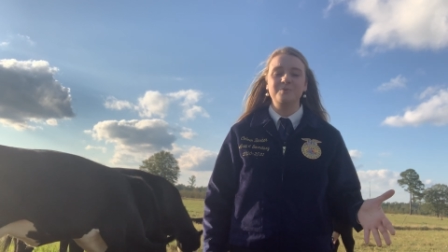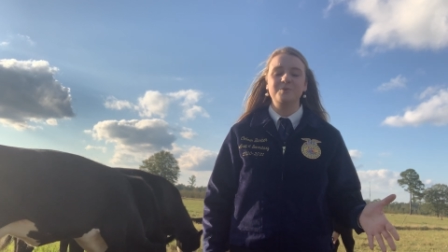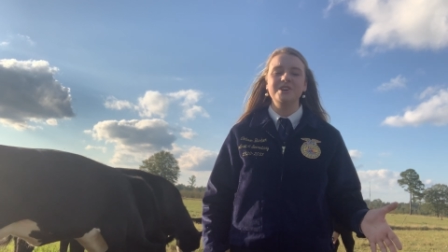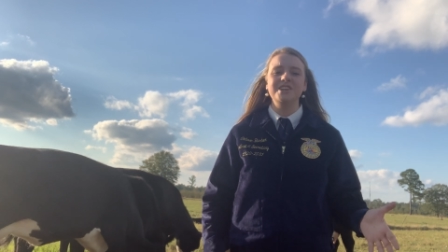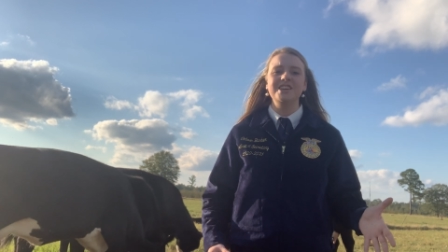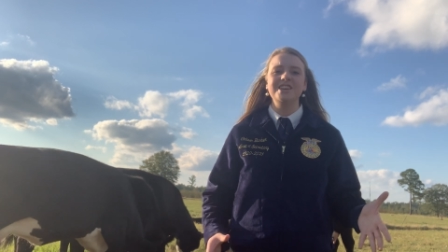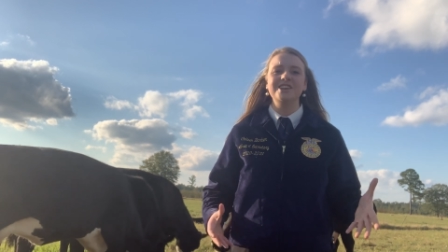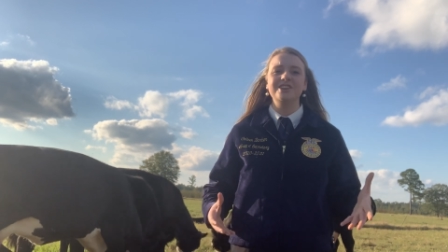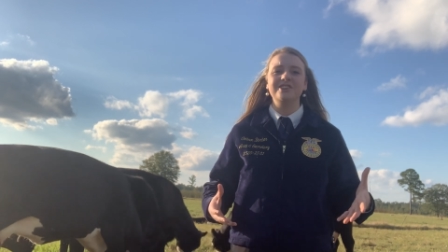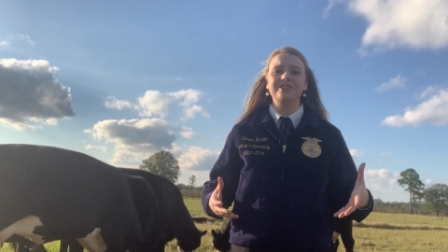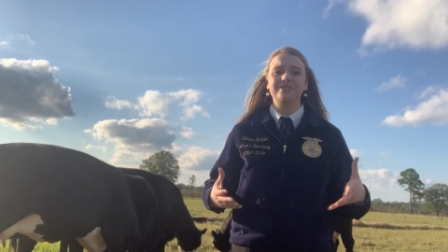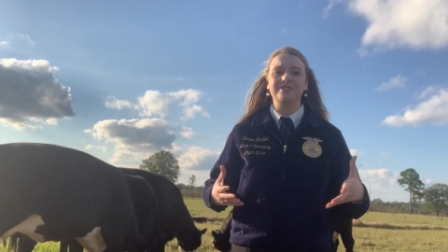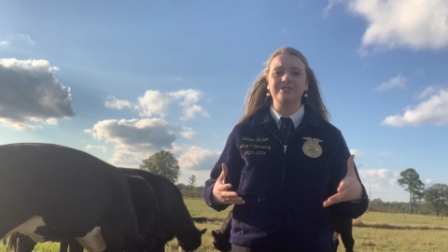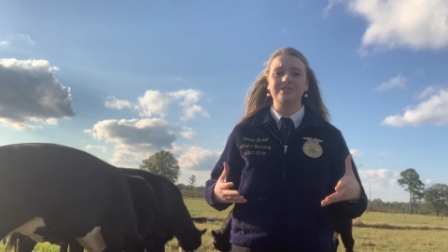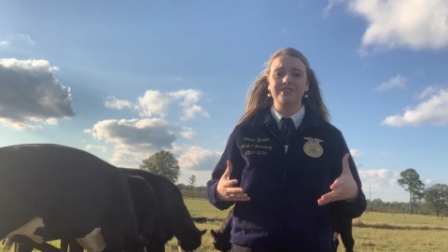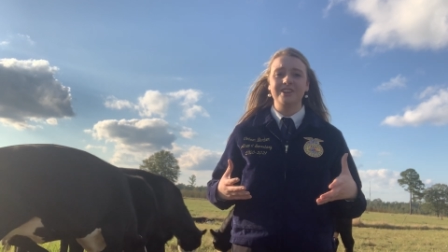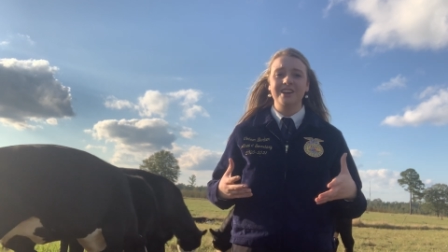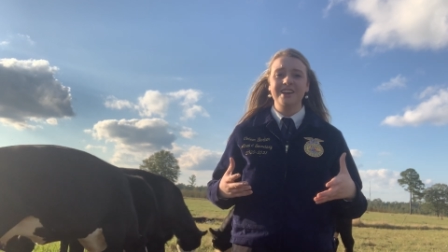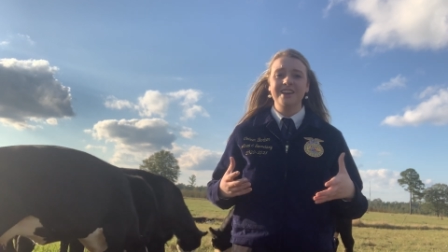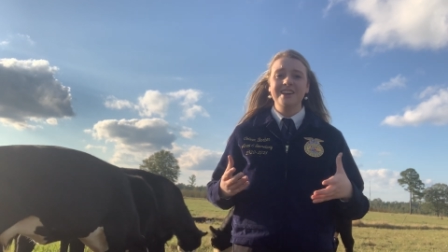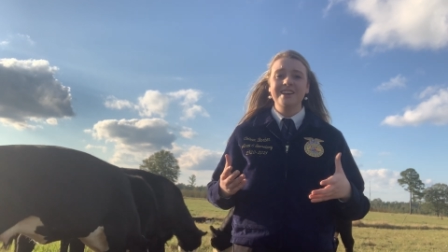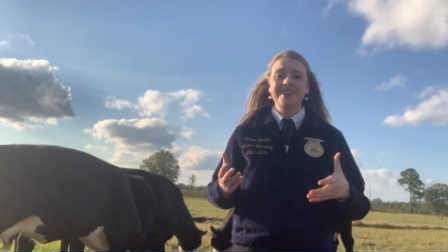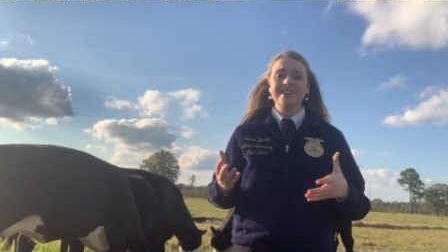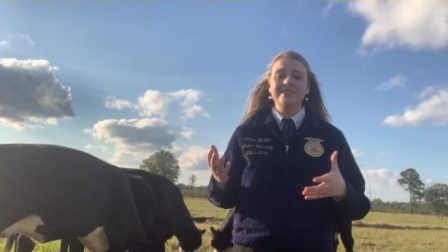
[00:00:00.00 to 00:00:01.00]
We get
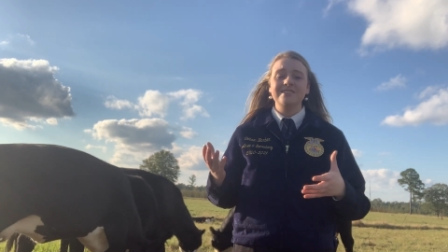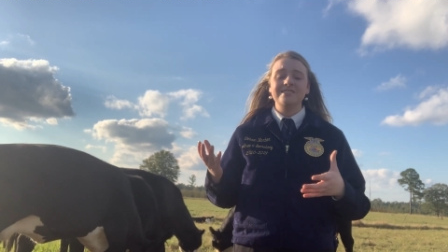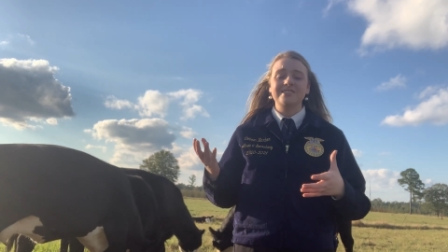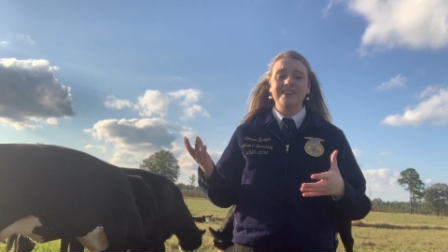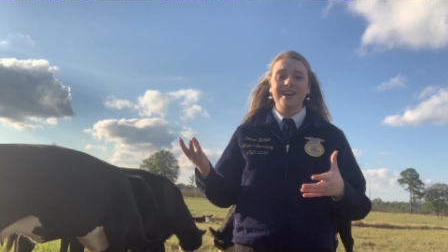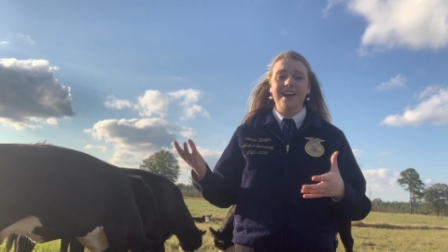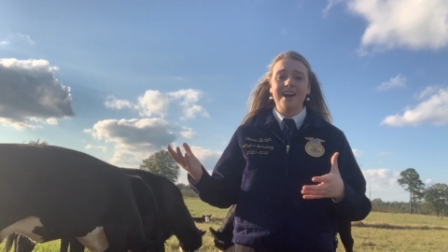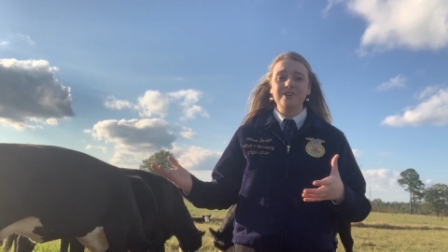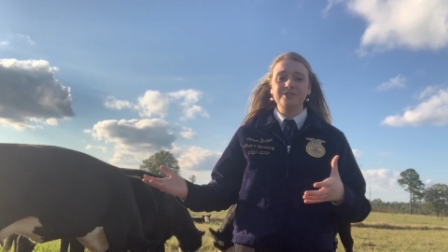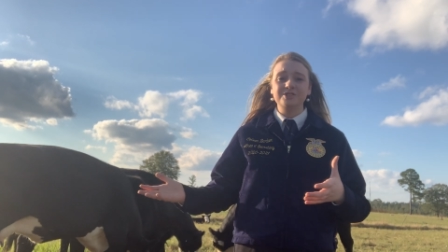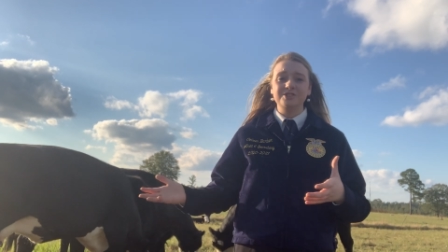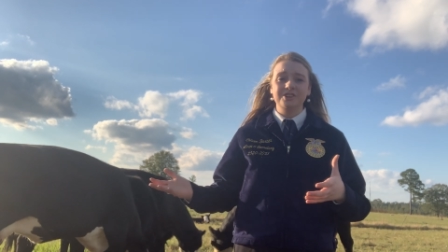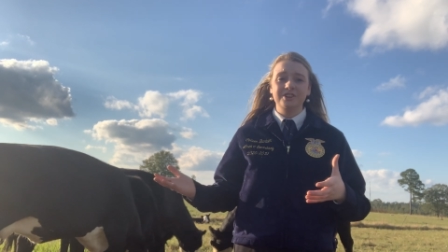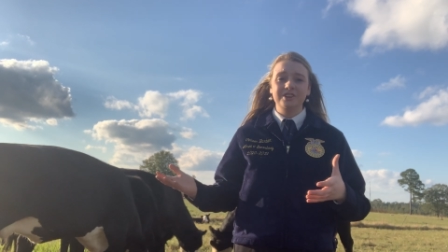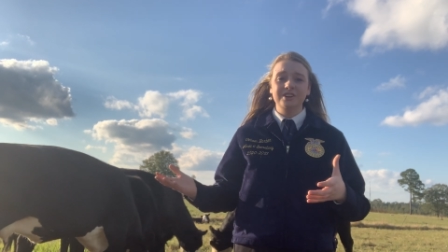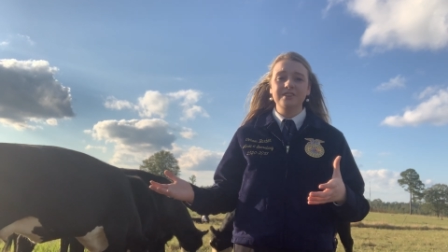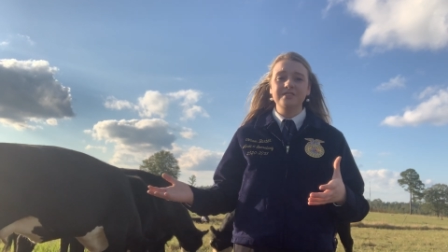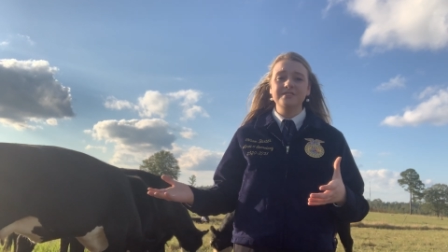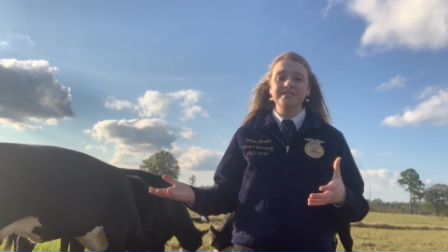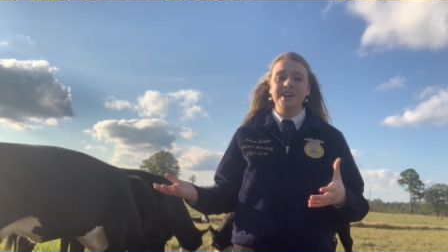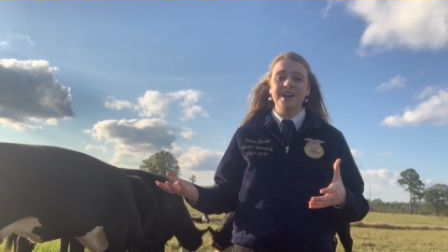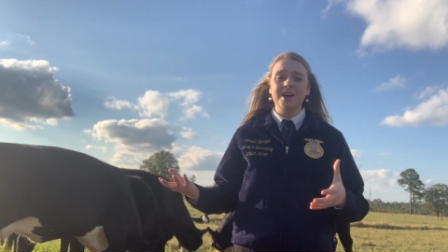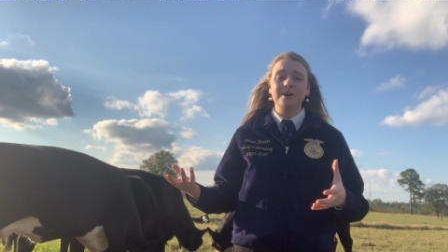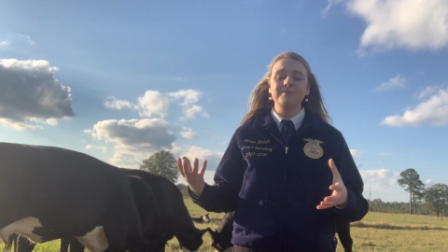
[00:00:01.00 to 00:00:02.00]
cow's
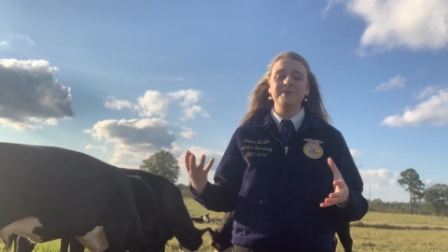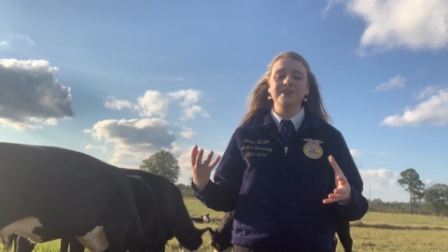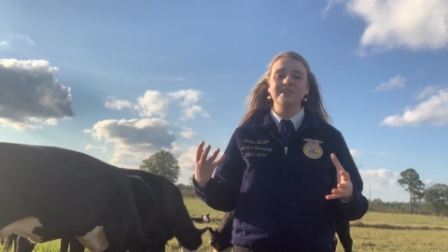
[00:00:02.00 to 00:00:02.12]
hooves help